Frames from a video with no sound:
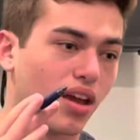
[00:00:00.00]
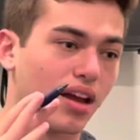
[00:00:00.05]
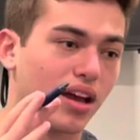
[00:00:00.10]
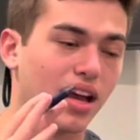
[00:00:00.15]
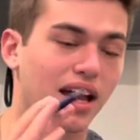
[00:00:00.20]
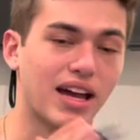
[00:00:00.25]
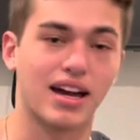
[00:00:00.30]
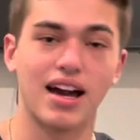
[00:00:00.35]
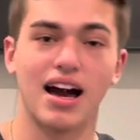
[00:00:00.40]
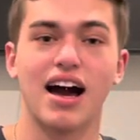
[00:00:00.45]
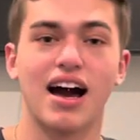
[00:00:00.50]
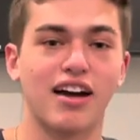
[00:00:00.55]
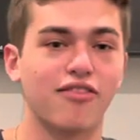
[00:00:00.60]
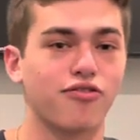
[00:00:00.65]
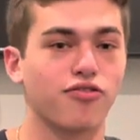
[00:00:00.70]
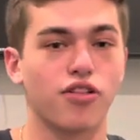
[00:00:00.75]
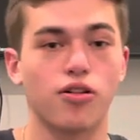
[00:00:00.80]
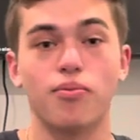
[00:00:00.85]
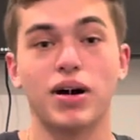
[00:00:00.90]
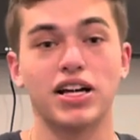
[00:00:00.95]
a guy
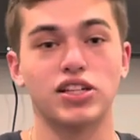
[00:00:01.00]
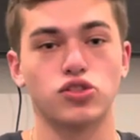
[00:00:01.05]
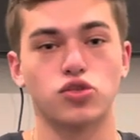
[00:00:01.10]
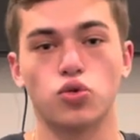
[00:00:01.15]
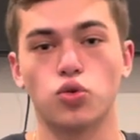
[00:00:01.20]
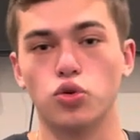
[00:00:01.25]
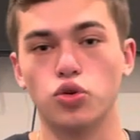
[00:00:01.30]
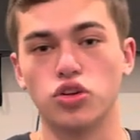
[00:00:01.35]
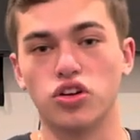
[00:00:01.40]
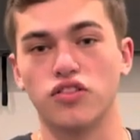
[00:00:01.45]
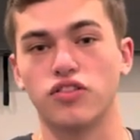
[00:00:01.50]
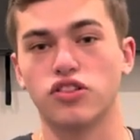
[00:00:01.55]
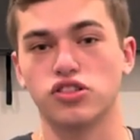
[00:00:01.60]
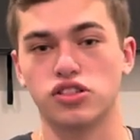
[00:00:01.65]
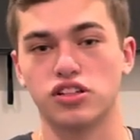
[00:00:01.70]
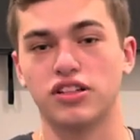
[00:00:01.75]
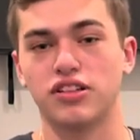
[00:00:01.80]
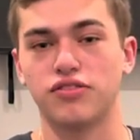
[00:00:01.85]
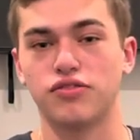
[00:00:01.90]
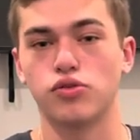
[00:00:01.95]
from my school,
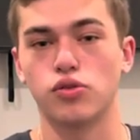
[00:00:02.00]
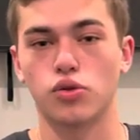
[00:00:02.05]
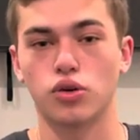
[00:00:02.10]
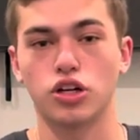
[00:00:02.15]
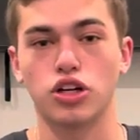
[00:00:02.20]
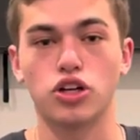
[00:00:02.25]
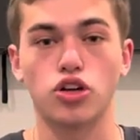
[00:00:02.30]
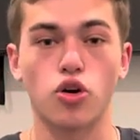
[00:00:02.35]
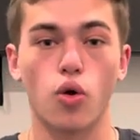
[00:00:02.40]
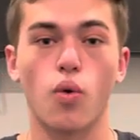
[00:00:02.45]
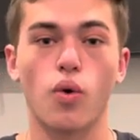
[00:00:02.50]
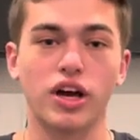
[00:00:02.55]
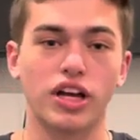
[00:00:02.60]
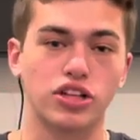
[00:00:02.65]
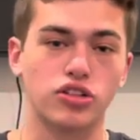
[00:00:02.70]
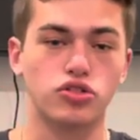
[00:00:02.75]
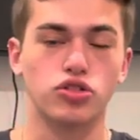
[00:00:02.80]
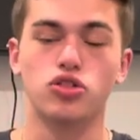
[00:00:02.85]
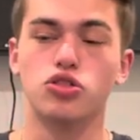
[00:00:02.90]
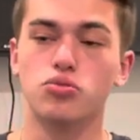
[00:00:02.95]
University of Florida, going
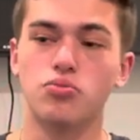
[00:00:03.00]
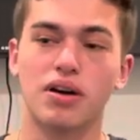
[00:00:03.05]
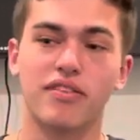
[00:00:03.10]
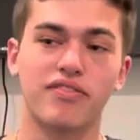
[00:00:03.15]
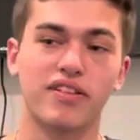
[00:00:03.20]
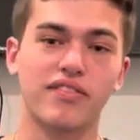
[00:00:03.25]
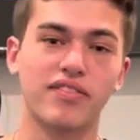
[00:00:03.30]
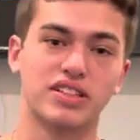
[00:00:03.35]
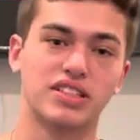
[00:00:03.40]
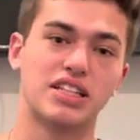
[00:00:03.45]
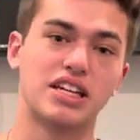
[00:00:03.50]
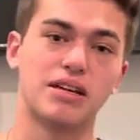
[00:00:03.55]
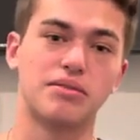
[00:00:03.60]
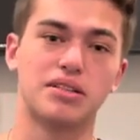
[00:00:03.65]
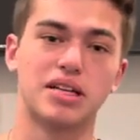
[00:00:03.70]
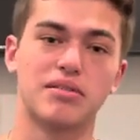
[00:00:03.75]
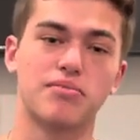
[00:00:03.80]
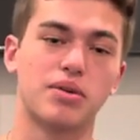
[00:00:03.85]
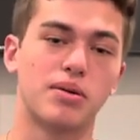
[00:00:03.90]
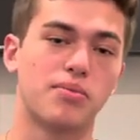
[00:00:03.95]
to my favorite team,
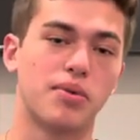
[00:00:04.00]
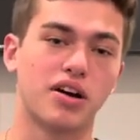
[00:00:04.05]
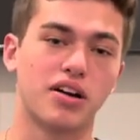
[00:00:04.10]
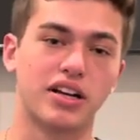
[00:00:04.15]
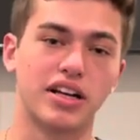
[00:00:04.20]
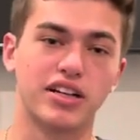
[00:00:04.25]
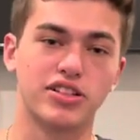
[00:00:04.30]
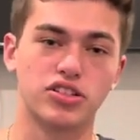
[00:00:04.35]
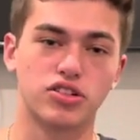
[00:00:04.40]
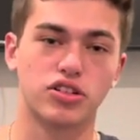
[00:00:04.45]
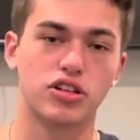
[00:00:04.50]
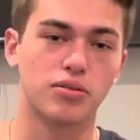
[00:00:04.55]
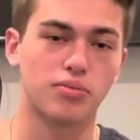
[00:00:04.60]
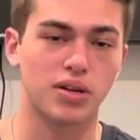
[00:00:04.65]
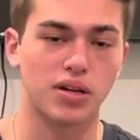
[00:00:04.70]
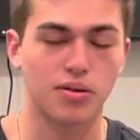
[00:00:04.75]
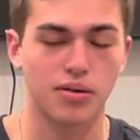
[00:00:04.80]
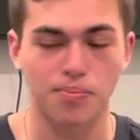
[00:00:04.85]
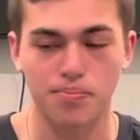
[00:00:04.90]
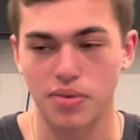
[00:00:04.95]
Tampa Bay Buccaneers. Couldn't be
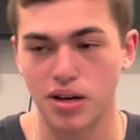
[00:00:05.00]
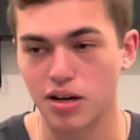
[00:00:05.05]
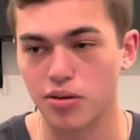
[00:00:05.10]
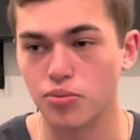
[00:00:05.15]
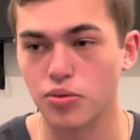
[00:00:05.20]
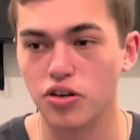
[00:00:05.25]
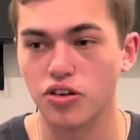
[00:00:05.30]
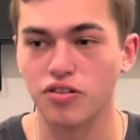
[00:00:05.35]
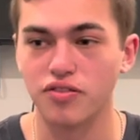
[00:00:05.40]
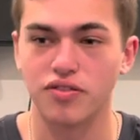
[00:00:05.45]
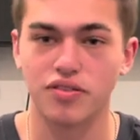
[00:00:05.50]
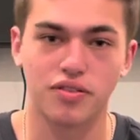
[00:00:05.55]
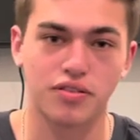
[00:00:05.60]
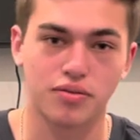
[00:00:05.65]
a better move.